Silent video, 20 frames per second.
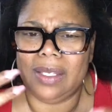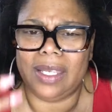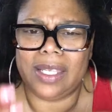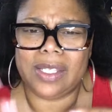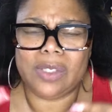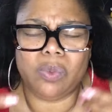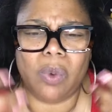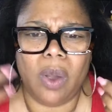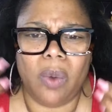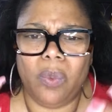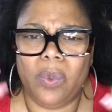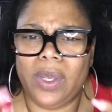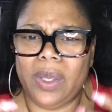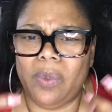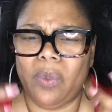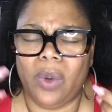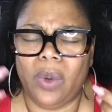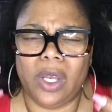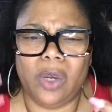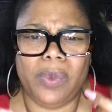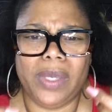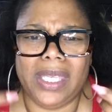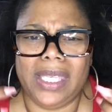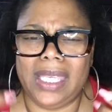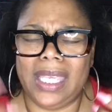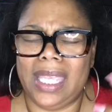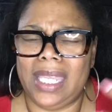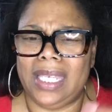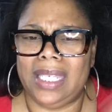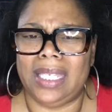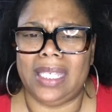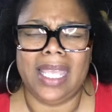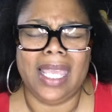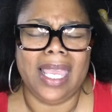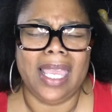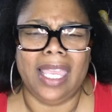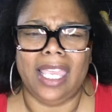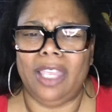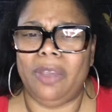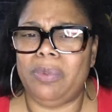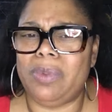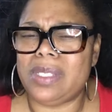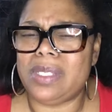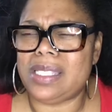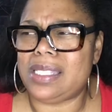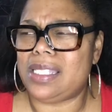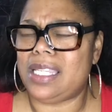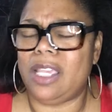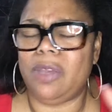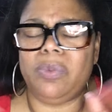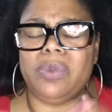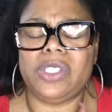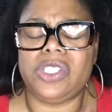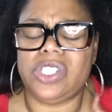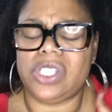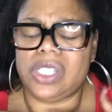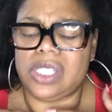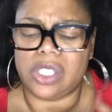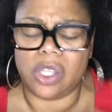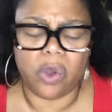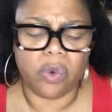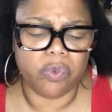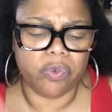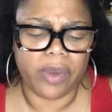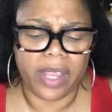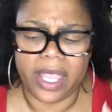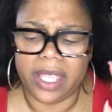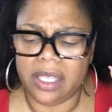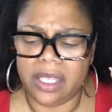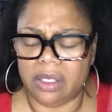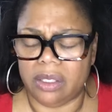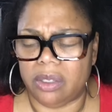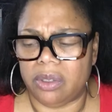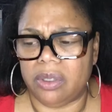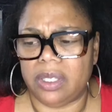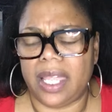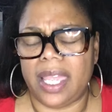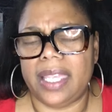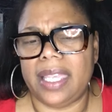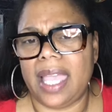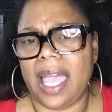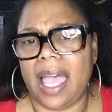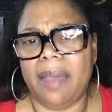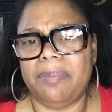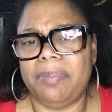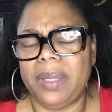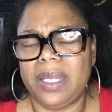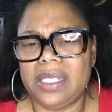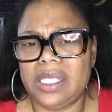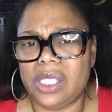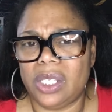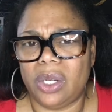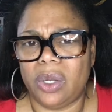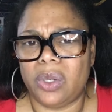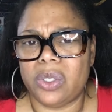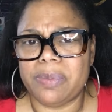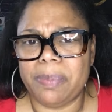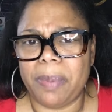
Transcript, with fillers: Let's, what we, what are we getting? It was, it was just so regular. Like, I've been to those